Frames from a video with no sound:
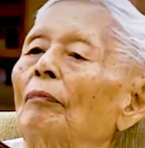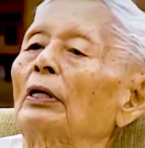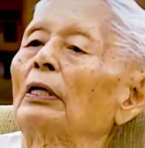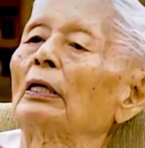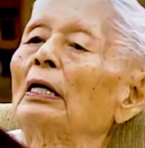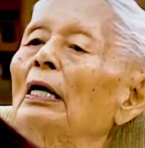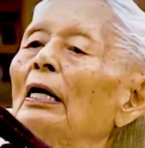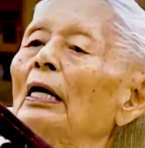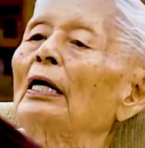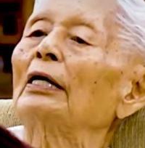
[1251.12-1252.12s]
the
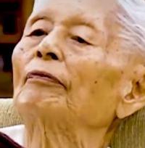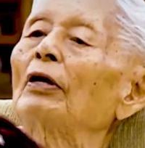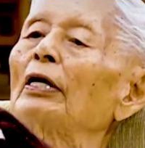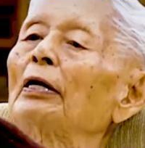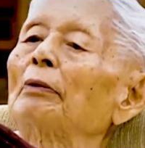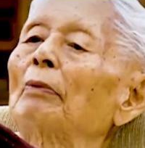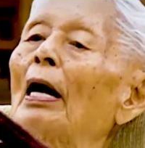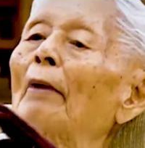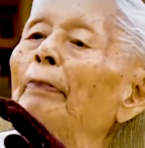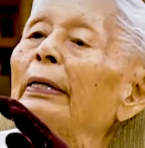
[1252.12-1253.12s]
elephant in
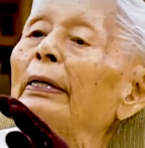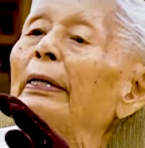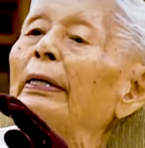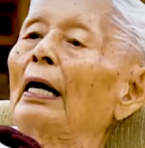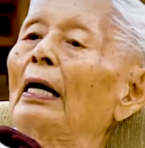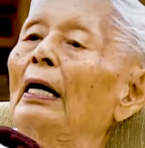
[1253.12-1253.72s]
Mahapinga,